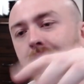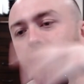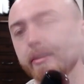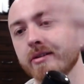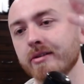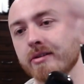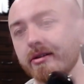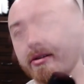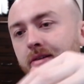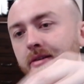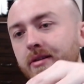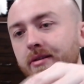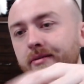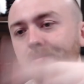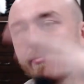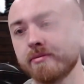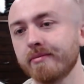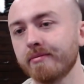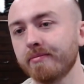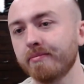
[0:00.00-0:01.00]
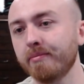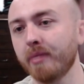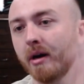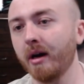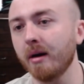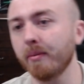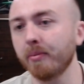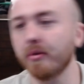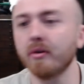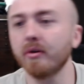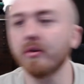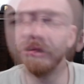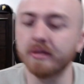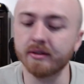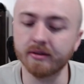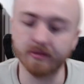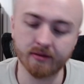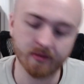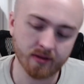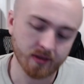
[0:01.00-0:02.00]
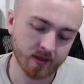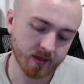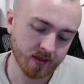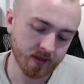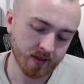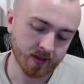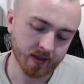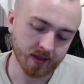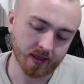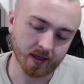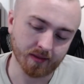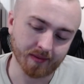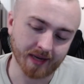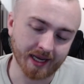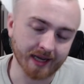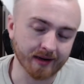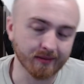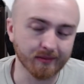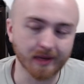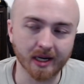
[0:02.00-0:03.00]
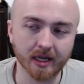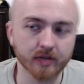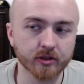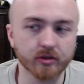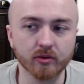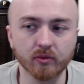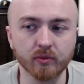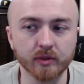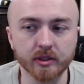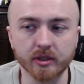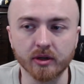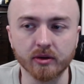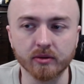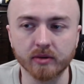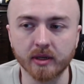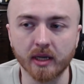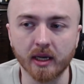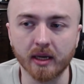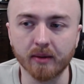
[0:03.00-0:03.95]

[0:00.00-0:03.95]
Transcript: It's just pop on. Atomizer was okay.